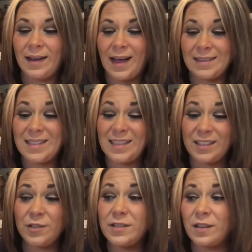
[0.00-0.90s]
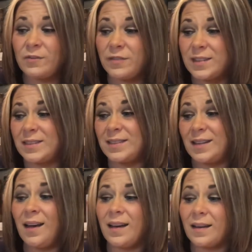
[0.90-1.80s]
and to get yourself
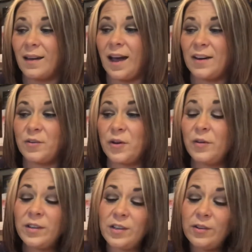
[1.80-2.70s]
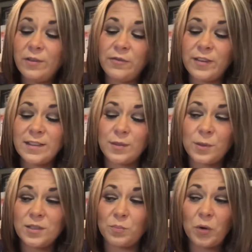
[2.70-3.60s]
unstuck. I don't know that you can fix
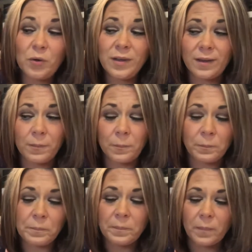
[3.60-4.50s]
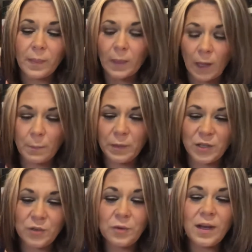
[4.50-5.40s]
what's broken, but
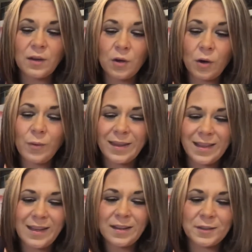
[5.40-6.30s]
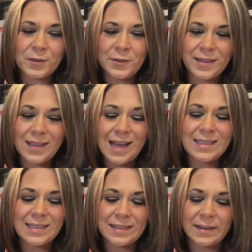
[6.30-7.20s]
you can go within and learn the
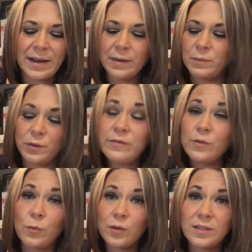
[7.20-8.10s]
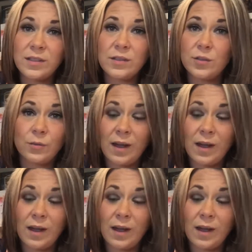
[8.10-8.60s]
lesson and move towards this new